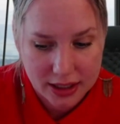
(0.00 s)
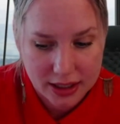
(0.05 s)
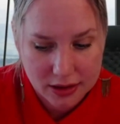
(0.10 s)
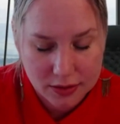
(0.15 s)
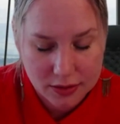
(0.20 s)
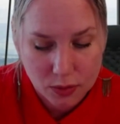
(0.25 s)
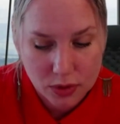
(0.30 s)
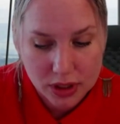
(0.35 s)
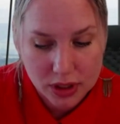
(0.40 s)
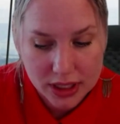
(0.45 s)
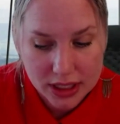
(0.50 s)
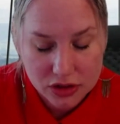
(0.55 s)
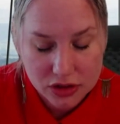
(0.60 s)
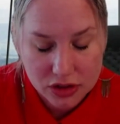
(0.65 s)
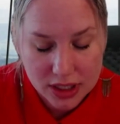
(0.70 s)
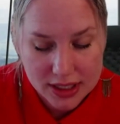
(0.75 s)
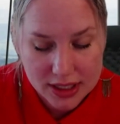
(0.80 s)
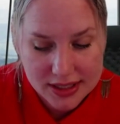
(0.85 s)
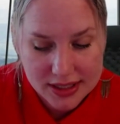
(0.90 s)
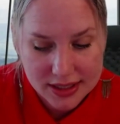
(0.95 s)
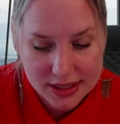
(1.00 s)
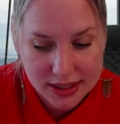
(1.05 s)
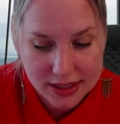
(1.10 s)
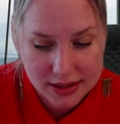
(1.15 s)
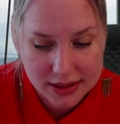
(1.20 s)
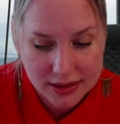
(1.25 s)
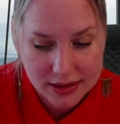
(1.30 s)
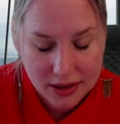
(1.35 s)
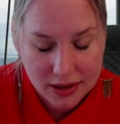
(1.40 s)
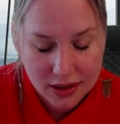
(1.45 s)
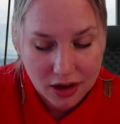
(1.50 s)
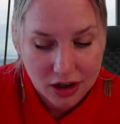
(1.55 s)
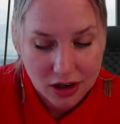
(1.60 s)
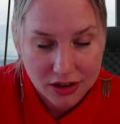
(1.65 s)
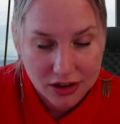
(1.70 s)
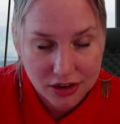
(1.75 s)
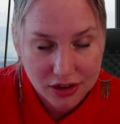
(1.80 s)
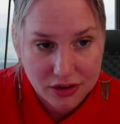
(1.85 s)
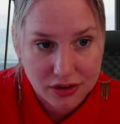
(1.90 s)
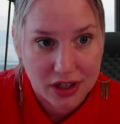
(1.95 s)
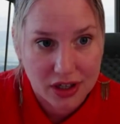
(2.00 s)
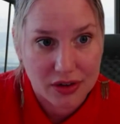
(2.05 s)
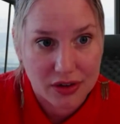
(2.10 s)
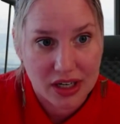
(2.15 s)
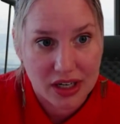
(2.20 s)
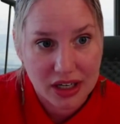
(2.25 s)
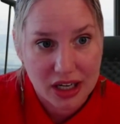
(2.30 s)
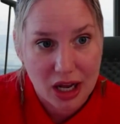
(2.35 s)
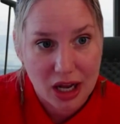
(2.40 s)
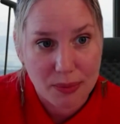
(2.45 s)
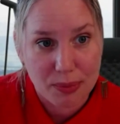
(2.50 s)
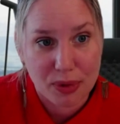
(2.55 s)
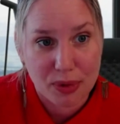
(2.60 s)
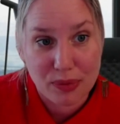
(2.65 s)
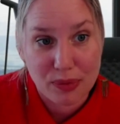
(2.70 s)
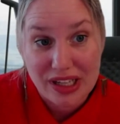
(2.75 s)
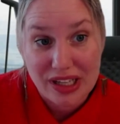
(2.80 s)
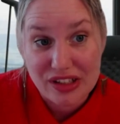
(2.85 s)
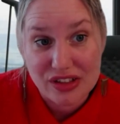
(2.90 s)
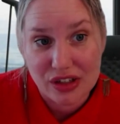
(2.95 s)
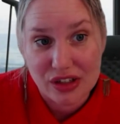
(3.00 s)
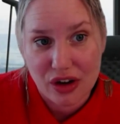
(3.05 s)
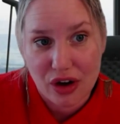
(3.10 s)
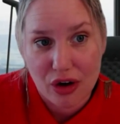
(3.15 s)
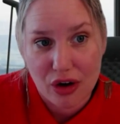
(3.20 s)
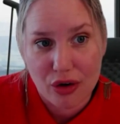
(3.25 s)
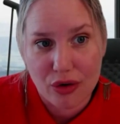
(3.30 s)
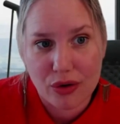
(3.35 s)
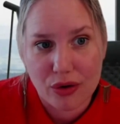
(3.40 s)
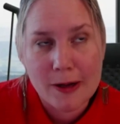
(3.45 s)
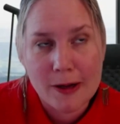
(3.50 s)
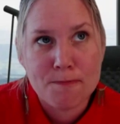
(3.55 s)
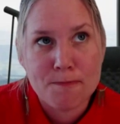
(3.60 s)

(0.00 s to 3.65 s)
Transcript: and one interesting article I read a couple weeks ago